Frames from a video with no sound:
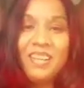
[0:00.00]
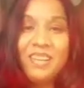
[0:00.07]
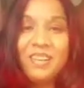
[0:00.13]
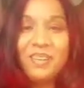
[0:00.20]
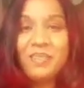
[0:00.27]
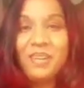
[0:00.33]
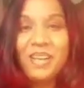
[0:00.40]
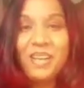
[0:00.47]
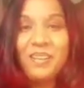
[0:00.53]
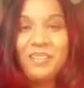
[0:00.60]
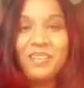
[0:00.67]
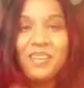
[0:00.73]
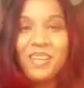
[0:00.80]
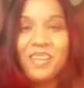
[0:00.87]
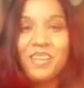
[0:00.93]
or
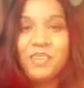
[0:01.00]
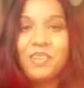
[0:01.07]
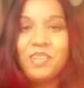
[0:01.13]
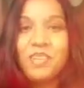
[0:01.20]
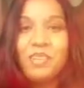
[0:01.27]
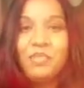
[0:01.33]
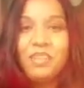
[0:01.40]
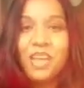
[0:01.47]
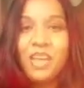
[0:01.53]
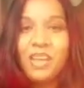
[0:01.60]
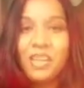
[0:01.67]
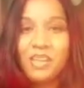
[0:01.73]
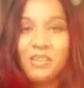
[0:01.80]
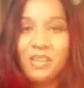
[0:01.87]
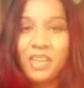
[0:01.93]
whatever. You know, you got
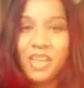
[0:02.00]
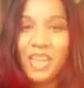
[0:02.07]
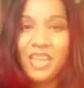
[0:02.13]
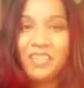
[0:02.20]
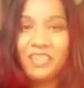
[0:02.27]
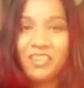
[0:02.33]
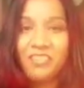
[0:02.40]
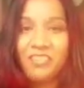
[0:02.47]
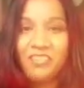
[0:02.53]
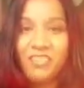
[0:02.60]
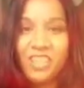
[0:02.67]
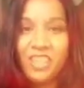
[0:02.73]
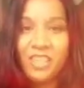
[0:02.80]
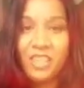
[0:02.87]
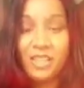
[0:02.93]
to create the
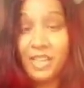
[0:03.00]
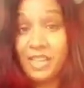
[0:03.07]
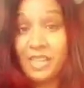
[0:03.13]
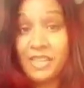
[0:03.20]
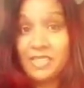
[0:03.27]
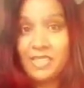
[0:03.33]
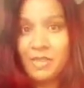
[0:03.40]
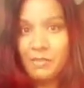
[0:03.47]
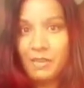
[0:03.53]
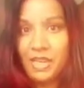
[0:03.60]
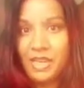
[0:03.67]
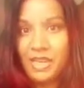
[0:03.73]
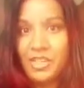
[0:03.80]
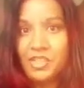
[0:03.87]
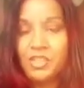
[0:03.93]
feeling. Like I said
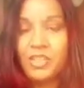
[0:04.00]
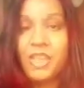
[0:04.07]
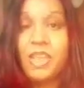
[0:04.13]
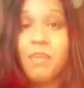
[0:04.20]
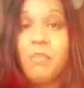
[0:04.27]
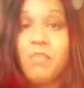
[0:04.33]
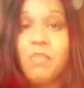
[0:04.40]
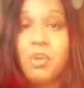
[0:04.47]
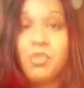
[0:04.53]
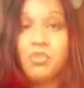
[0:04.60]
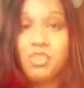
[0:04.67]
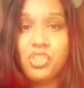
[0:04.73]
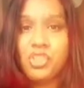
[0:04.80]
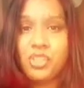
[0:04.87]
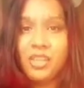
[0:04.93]
about yesterday,
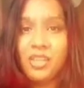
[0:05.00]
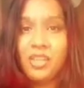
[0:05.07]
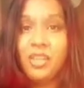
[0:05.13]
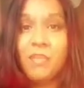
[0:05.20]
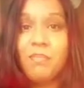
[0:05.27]
emotion.